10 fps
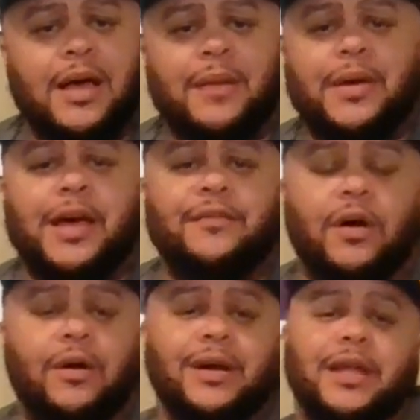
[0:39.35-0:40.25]
I'm going to have
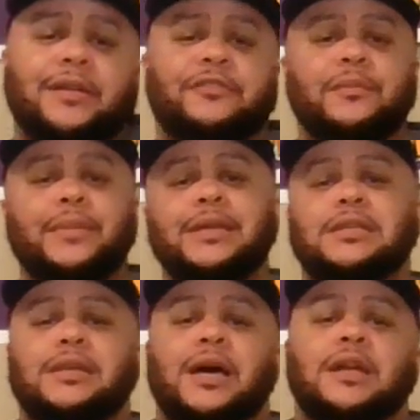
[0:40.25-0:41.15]
all that
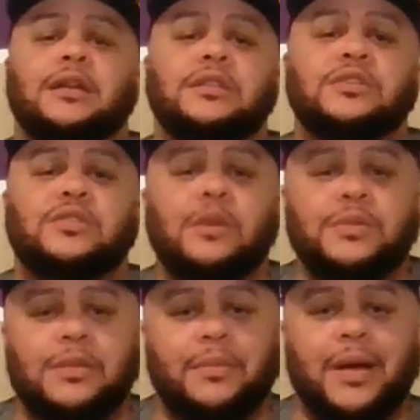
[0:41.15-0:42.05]
information down in the
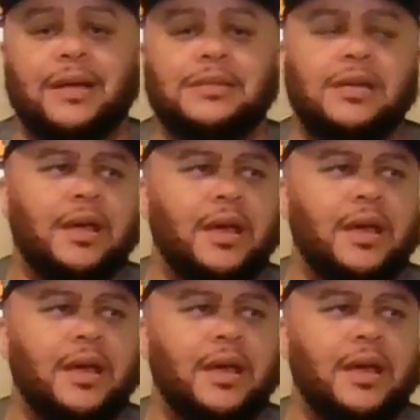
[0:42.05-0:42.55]
description box.